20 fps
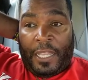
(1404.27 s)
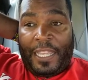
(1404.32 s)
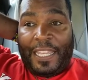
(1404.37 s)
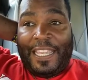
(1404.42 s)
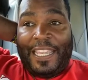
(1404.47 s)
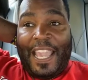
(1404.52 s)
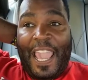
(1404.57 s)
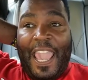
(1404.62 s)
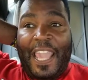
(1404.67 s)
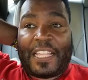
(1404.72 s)

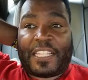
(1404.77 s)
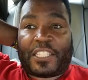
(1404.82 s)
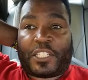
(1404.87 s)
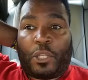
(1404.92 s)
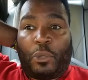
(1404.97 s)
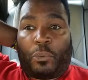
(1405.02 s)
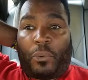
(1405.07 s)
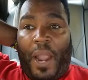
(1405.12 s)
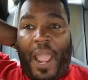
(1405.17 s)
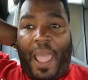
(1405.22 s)

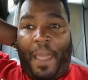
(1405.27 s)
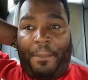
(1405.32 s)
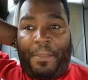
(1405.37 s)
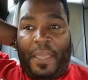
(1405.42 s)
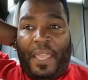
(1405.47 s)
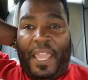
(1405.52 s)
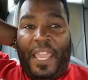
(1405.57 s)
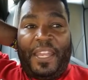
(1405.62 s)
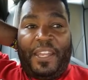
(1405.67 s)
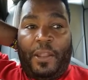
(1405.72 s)
Gangster rap
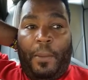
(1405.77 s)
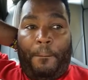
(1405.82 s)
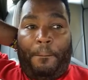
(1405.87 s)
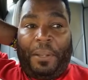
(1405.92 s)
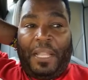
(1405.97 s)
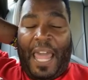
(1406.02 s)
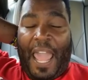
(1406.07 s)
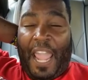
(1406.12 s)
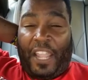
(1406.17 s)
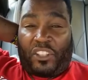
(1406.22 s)
and the
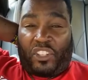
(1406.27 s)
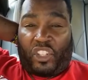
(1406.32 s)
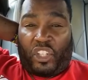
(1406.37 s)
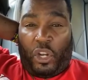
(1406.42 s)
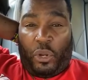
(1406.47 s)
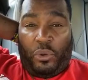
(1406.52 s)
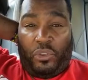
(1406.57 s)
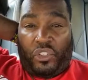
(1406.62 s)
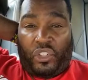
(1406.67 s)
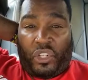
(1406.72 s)
black
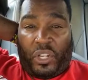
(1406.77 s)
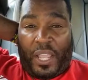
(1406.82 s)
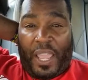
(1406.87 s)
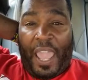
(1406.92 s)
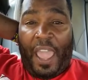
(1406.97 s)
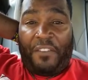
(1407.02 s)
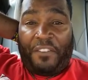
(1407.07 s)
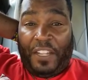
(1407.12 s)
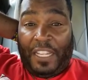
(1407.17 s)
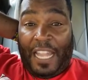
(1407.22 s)
church
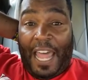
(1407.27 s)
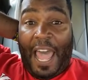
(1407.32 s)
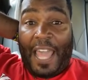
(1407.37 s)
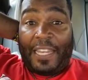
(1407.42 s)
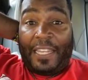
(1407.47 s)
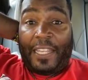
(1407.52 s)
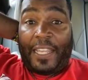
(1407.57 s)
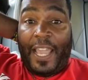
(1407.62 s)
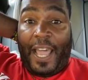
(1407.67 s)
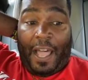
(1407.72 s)
have a lot
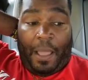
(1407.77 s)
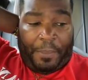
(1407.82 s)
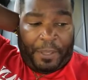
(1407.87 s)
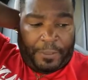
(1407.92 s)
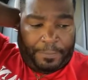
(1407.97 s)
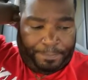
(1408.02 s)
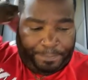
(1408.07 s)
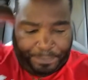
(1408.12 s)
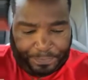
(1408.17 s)
in common.